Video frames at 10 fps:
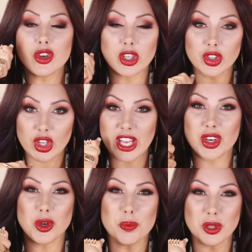you can look like
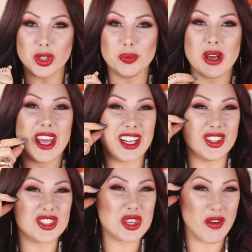an Oompa Loompa and it
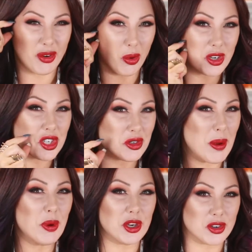looks like you have an orange
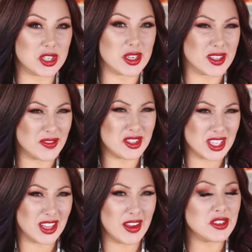stripe under your cheeks. Have you
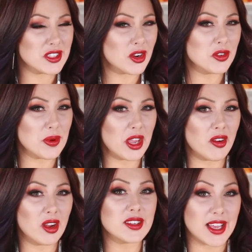seen that? Have you seen girls walking
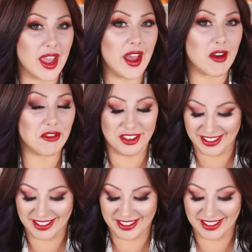around? Because I have.